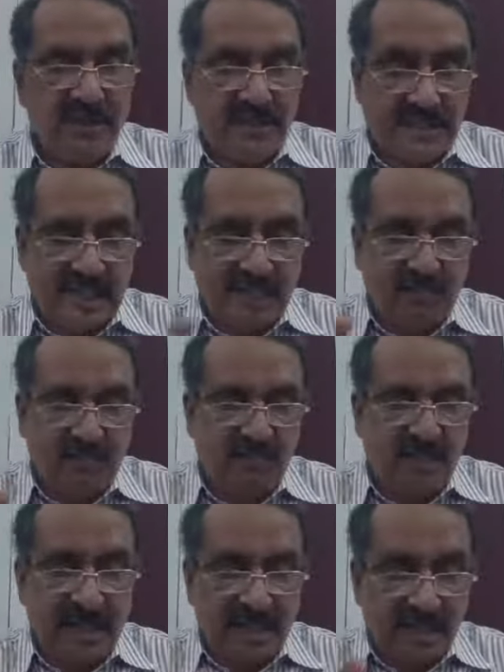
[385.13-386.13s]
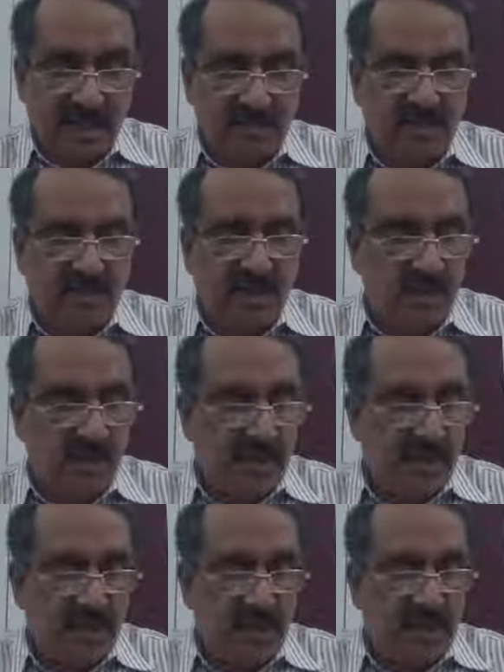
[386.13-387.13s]
Physical movement has to be
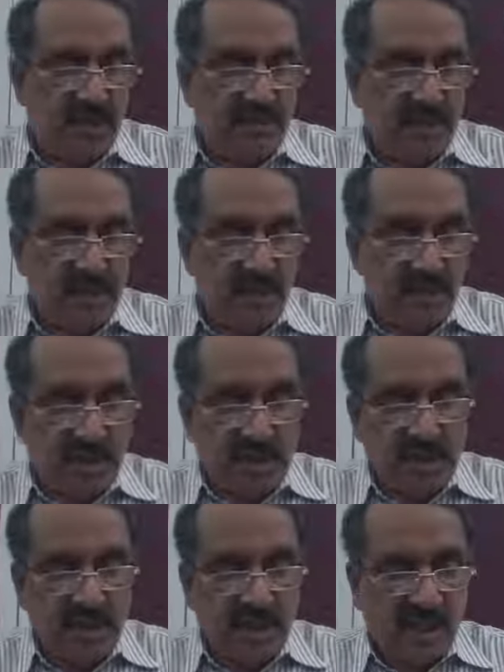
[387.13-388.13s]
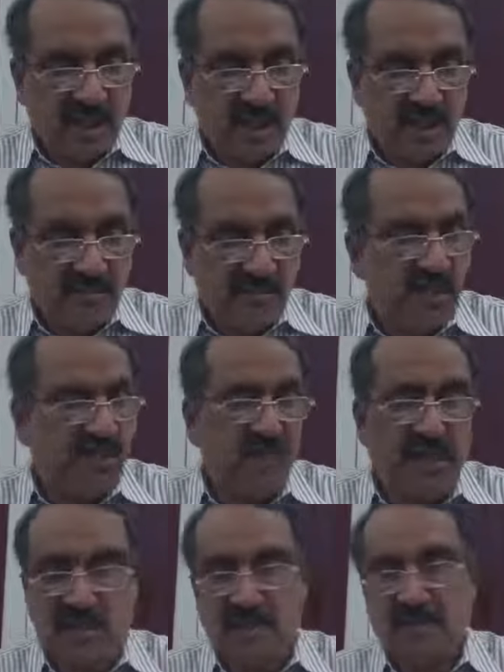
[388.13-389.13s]
minimized by judicious allocation of
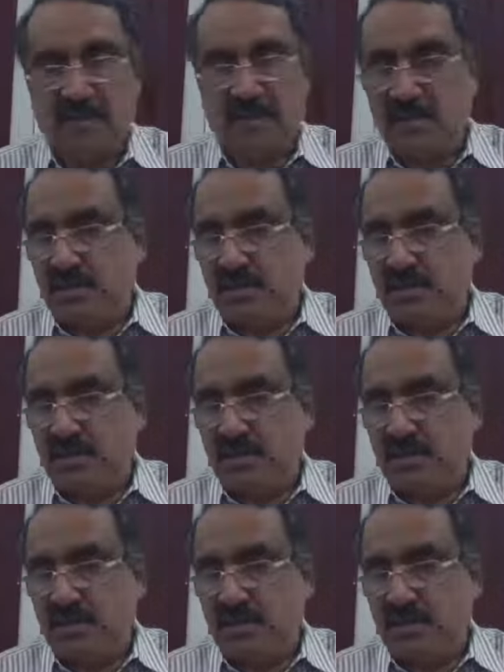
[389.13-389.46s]
the branches.